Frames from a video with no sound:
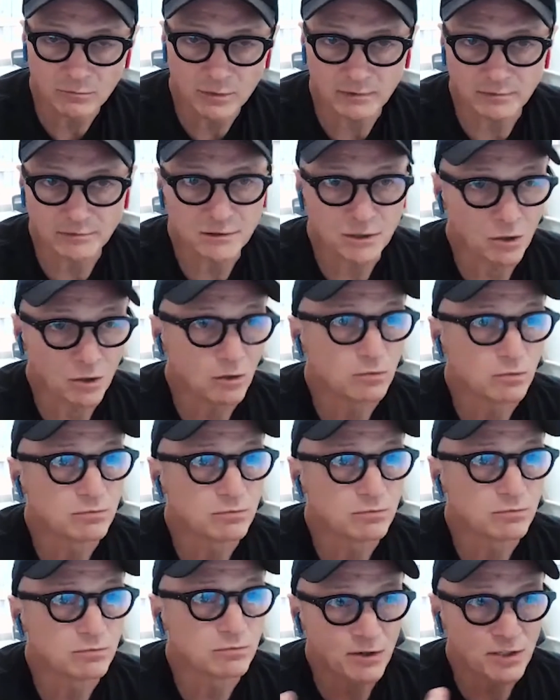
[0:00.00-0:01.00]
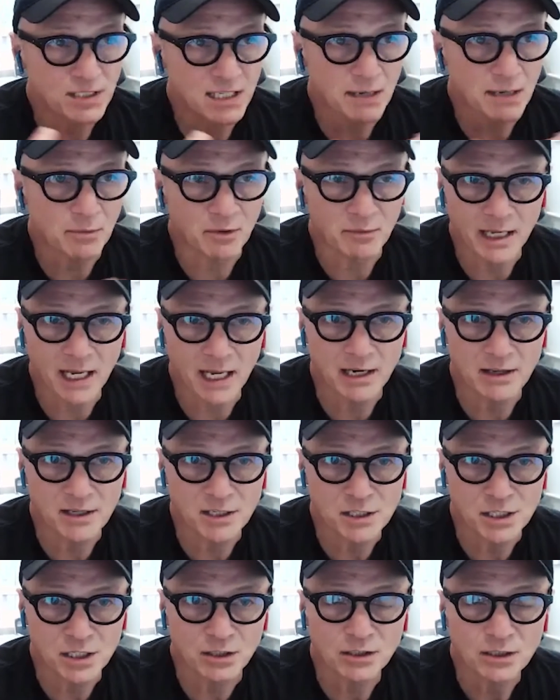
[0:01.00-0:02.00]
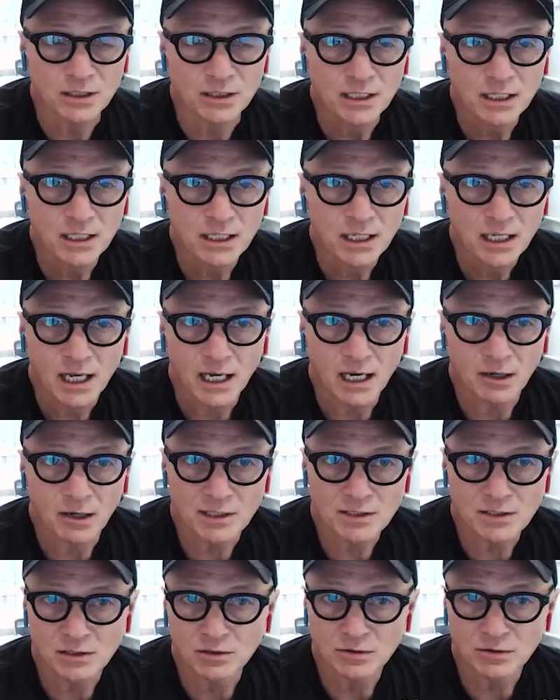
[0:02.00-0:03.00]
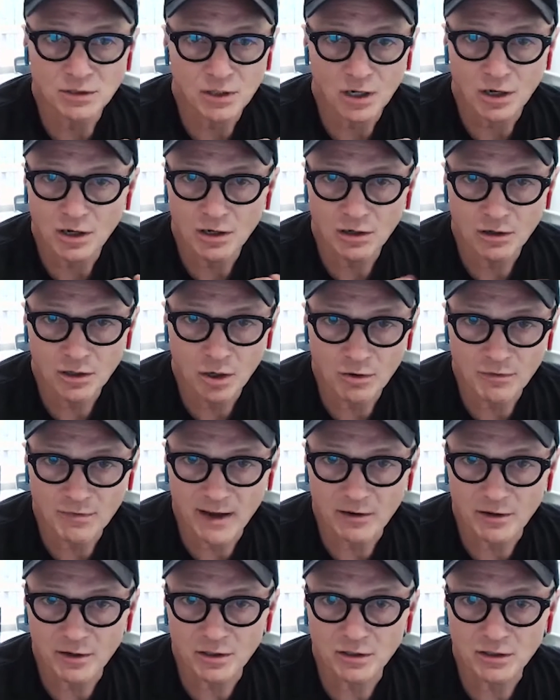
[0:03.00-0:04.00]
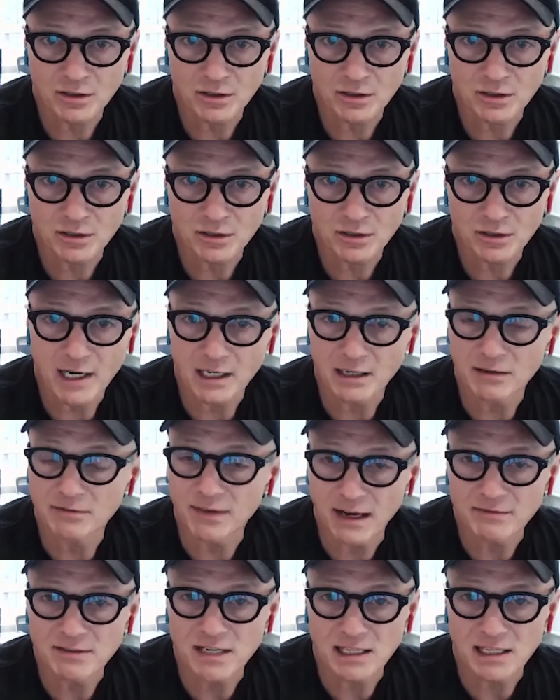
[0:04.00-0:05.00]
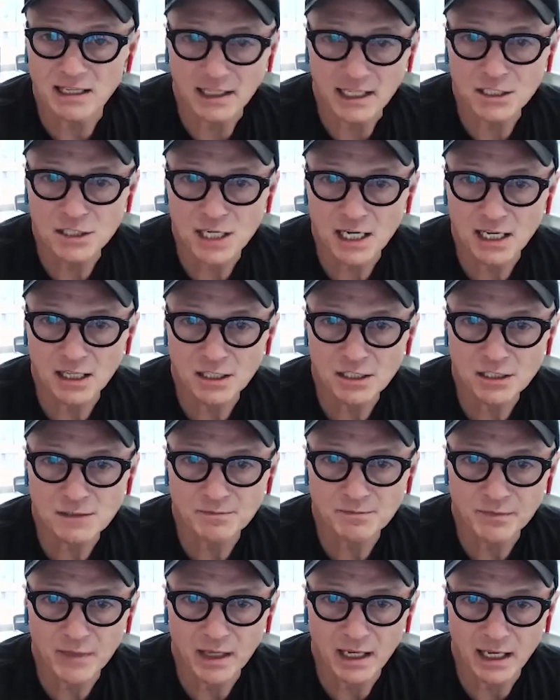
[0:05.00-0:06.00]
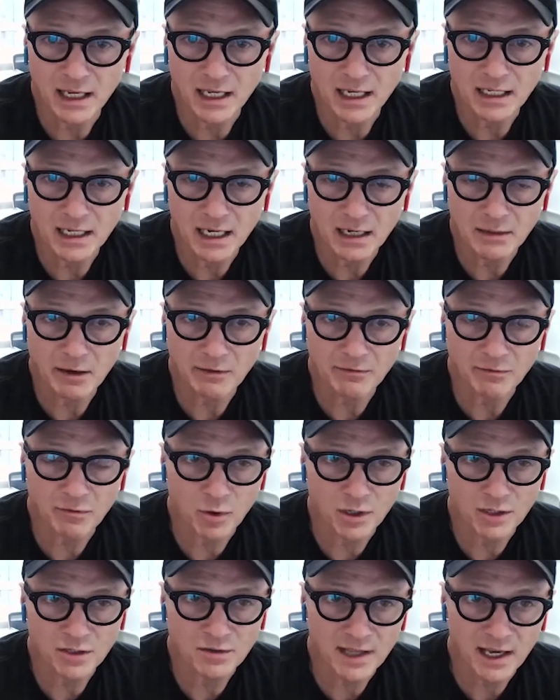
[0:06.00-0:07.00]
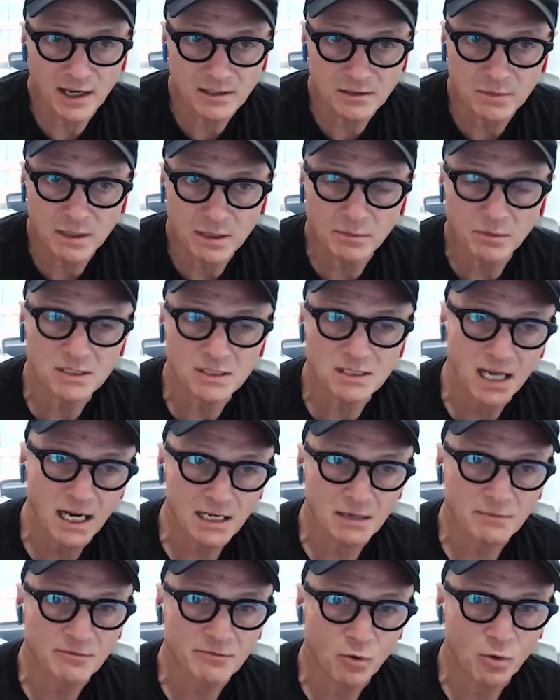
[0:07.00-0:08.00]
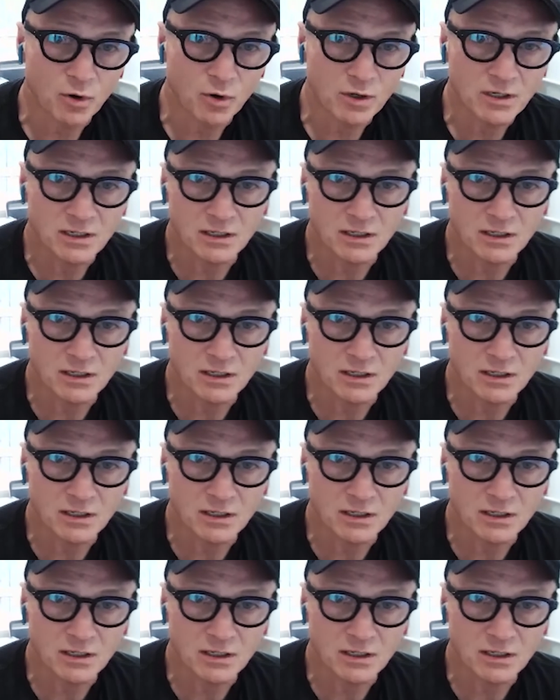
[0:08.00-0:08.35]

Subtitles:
So take for example, the beginning of this year, Russell was our co-founder, created a 5-day lead challenge and had about 42,000 people sign up for it.